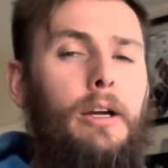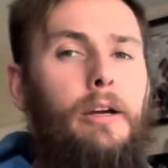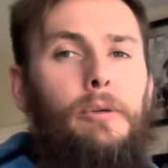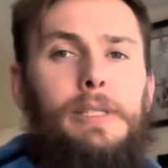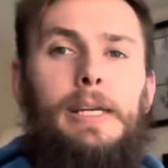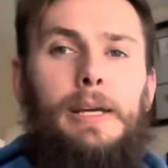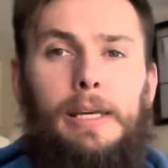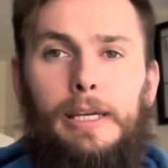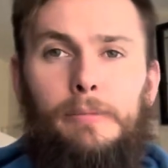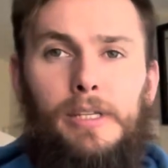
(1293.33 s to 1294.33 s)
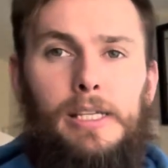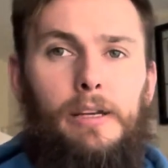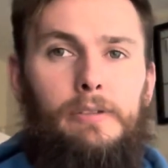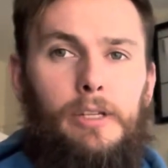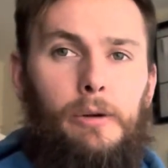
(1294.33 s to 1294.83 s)
I always second guess
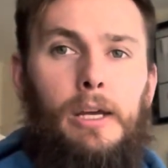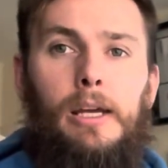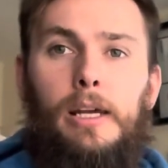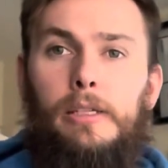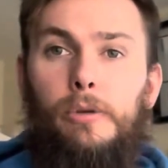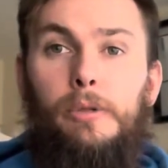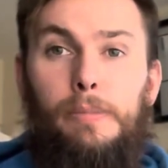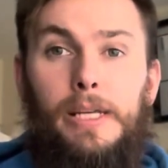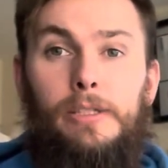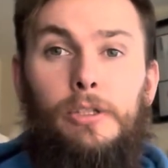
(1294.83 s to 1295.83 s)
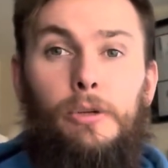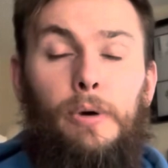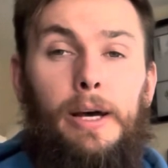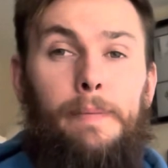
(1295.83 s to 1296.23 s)
myself, so it's always best to